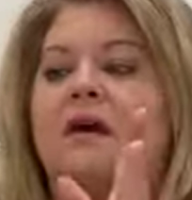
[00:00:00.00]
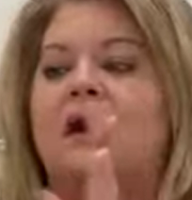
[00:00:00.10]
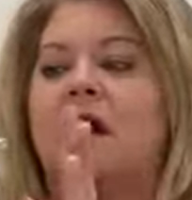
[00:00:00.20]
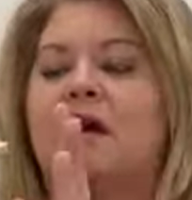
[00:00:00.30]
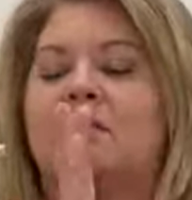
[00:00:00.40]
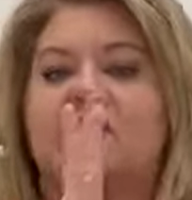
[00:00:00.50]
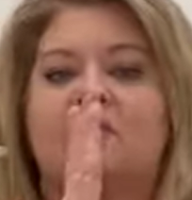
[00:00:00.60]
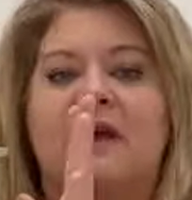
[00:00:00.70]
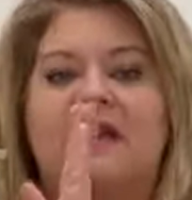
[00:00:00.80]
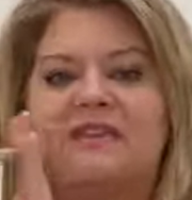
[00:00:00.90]
Um,
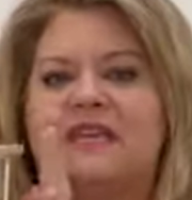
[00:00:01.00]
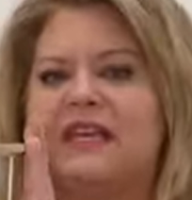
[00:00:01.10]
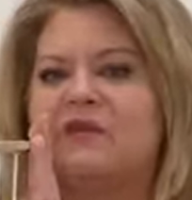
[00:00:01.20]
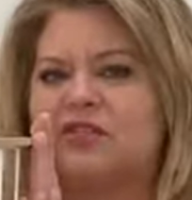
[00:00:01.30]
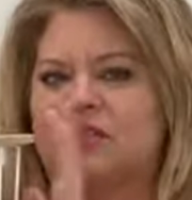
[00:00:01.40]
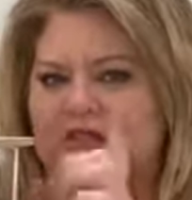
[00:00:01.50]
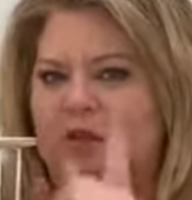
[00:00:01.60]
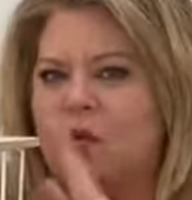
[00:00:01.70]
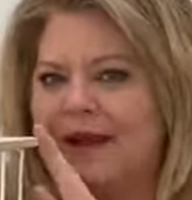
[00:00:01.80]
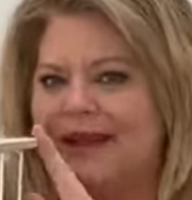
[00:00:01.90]
I think it was just the
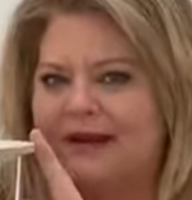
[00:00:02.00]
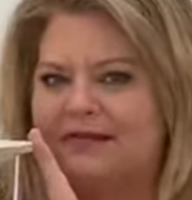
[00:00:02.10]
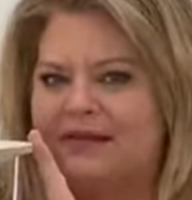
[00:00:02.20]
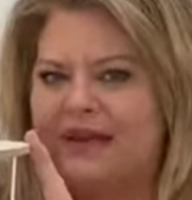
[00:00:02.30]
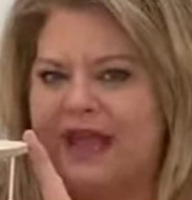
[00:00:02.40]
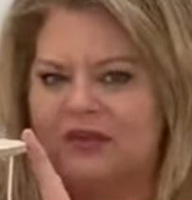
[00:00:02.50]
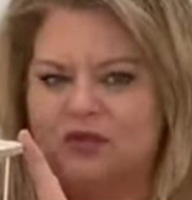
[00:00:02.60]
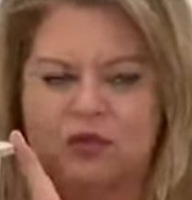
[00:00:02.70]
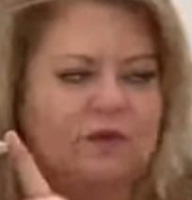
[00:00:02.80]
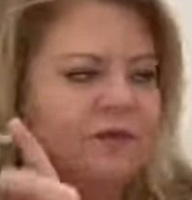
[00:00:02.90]
white and the
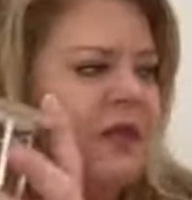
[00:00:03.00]
natural.